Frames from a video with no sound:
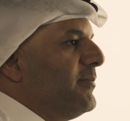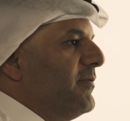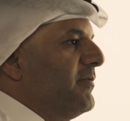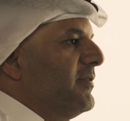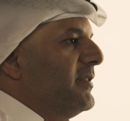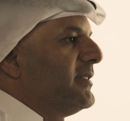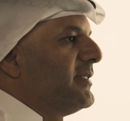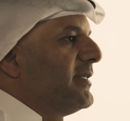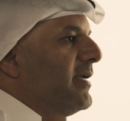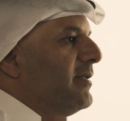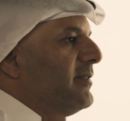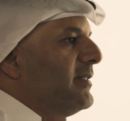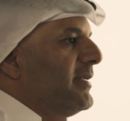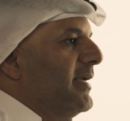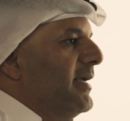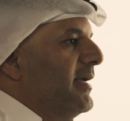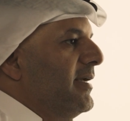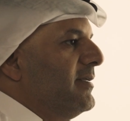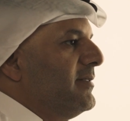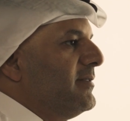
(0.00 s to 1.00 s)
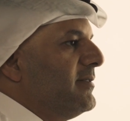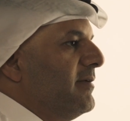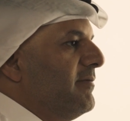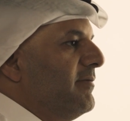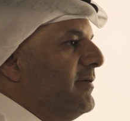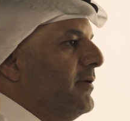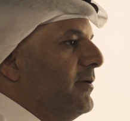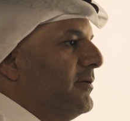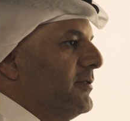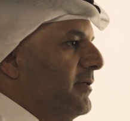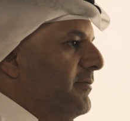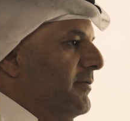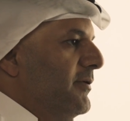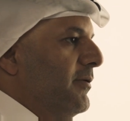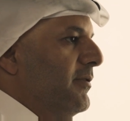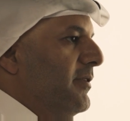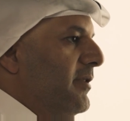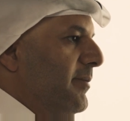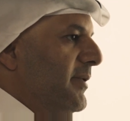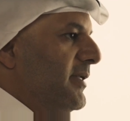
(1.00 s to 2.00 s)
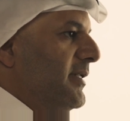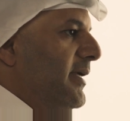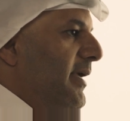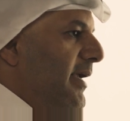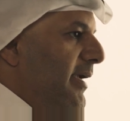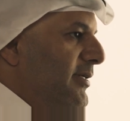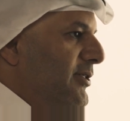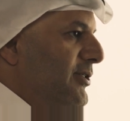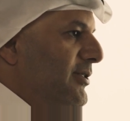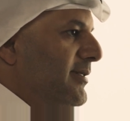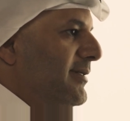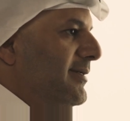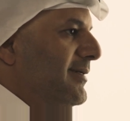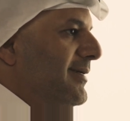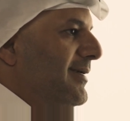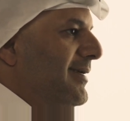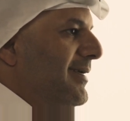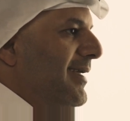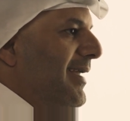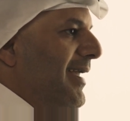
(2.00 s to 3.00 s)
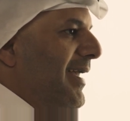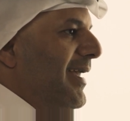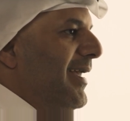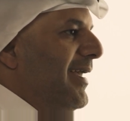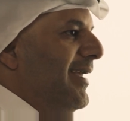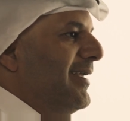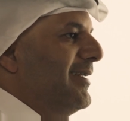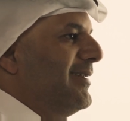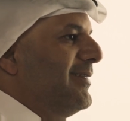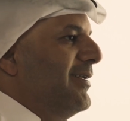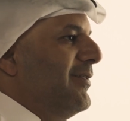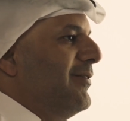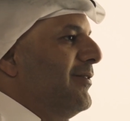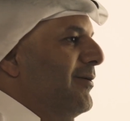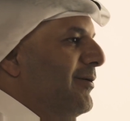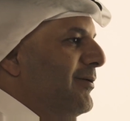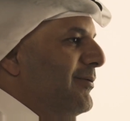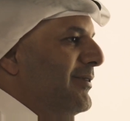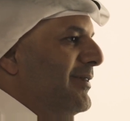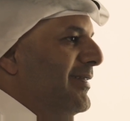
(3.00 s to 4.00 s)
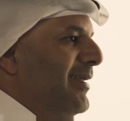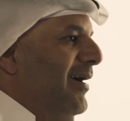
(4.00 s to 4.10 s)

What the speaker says: of this country has a philosophy on the mediation and on